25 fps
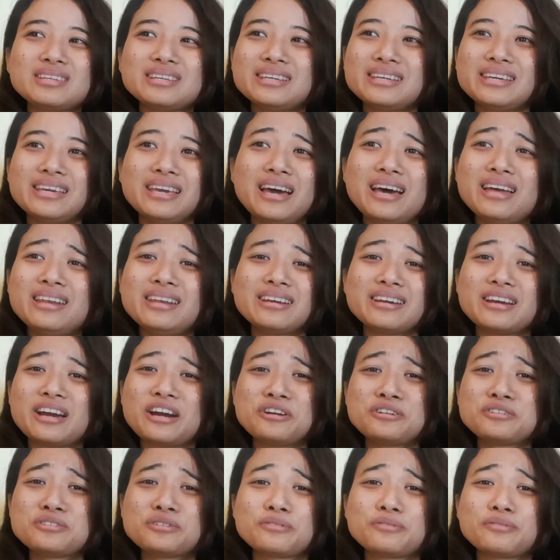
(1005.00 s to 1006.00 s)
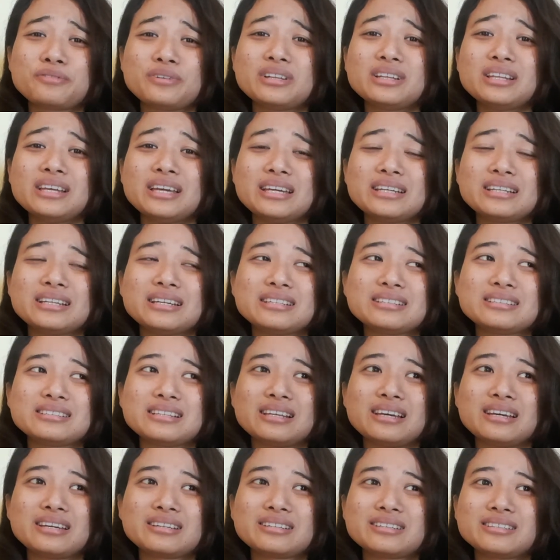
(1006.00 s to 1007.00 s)
yeah, that kinds of feeling that
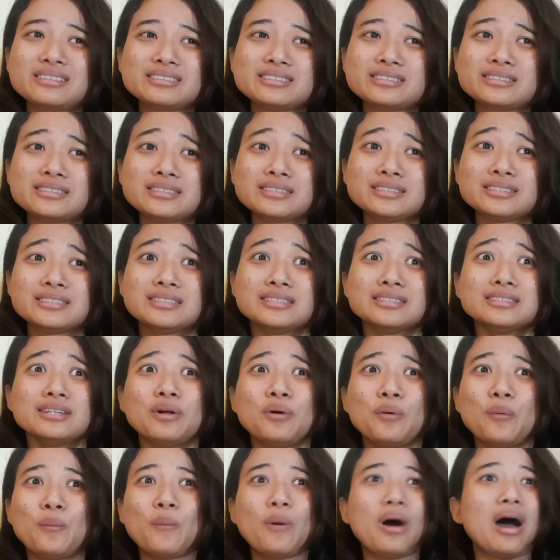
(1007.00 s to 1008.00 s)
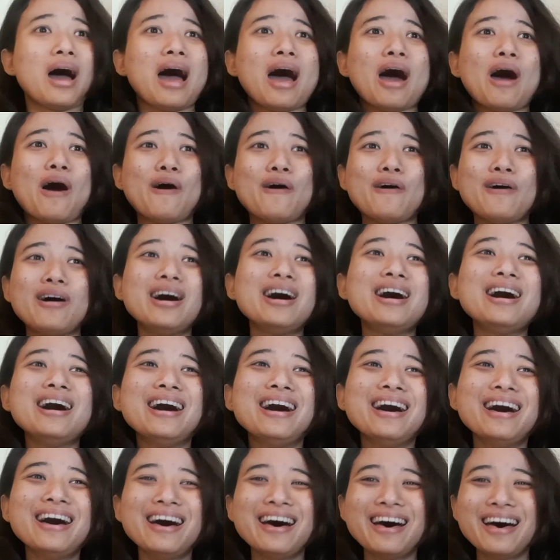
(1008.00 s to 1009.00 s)
like, wow,
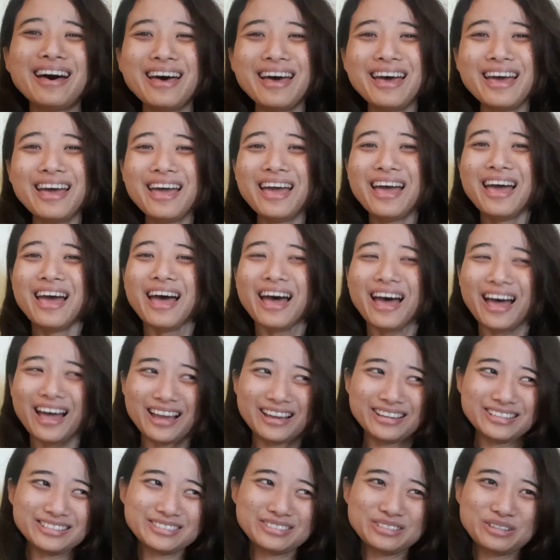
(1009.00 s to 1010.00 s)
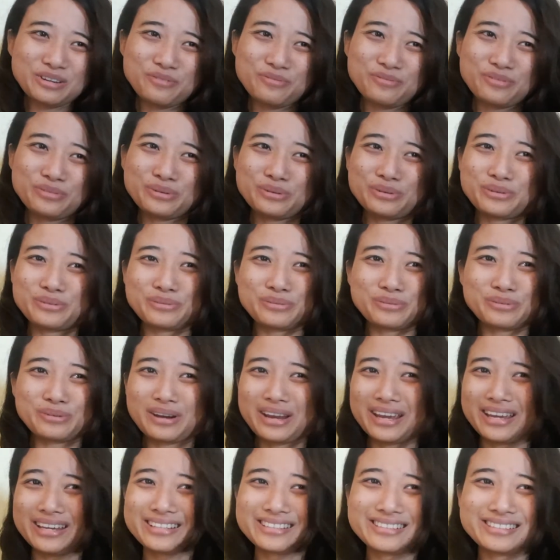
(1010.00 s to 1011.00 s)
I just don't feel
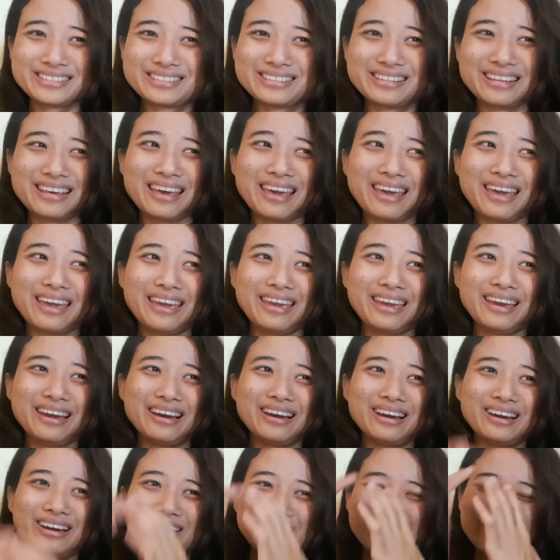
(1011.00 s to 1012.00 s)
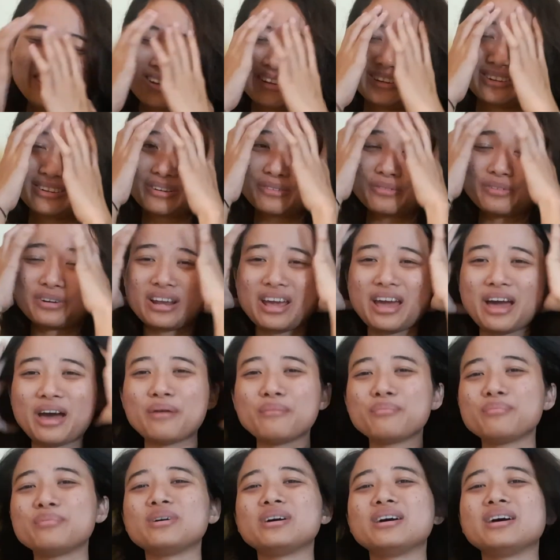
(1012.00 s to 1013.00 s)
great today, I don't know what
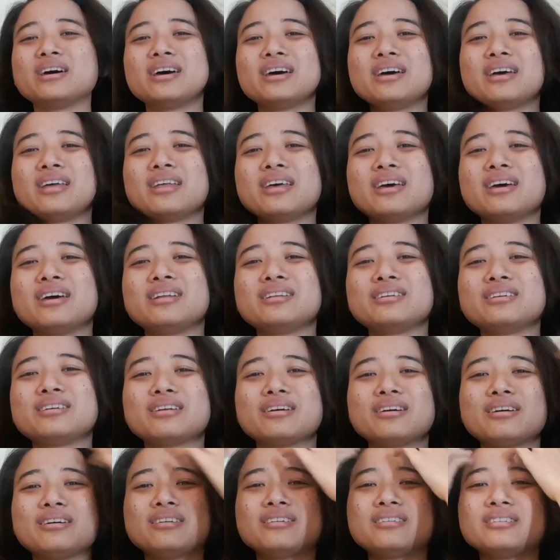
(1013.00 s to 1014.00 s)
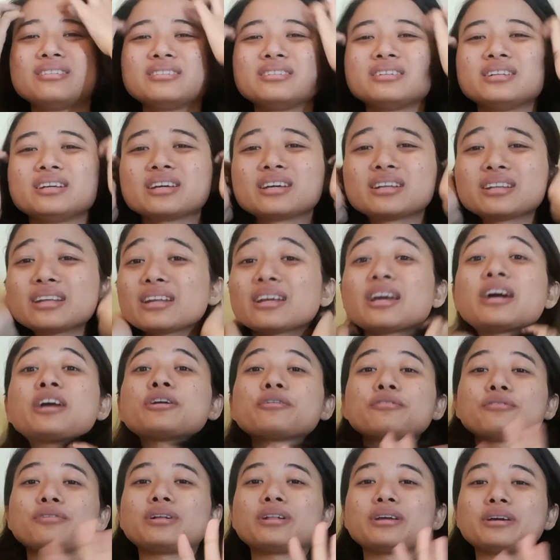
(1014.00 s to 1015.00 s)
happened, and you know, that kind
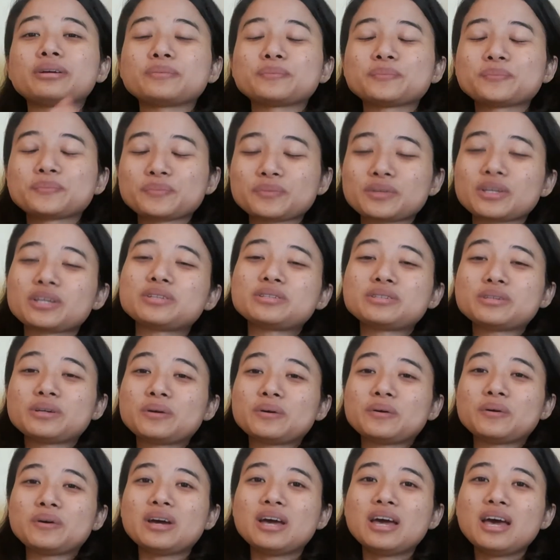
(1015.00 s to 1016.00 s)
of feeling. So